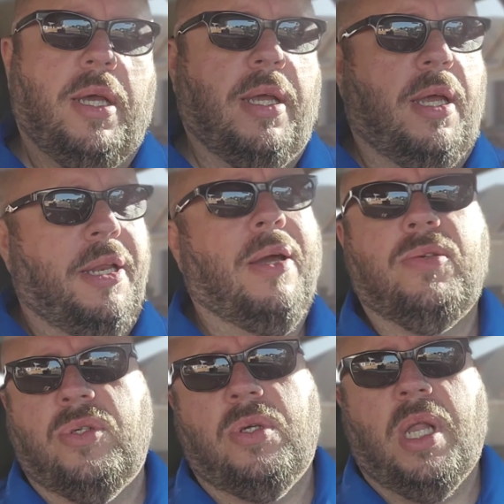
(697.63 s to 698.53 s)
an
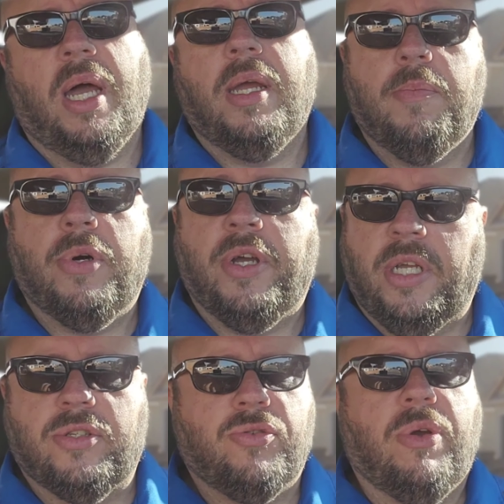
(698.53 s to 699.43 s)
outdoor light, but
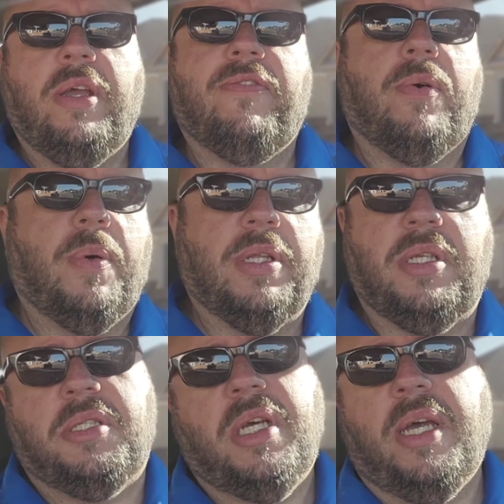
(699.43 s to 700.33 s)
it's great for when
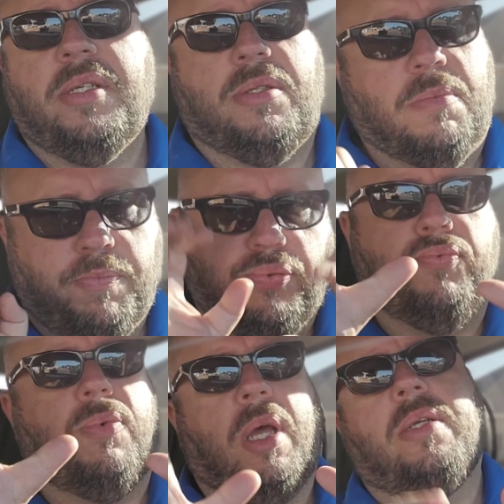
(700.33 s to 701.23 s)
it detects and
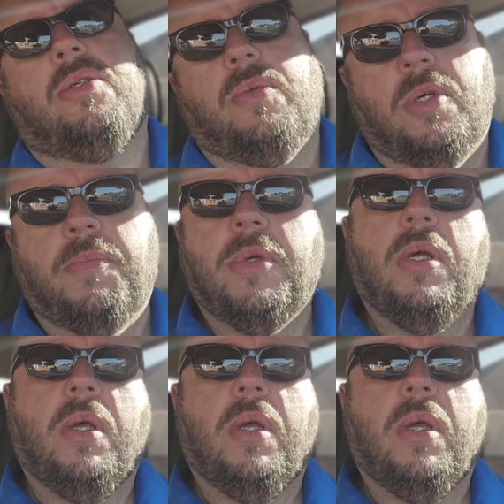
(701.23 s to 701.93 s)
lights you up.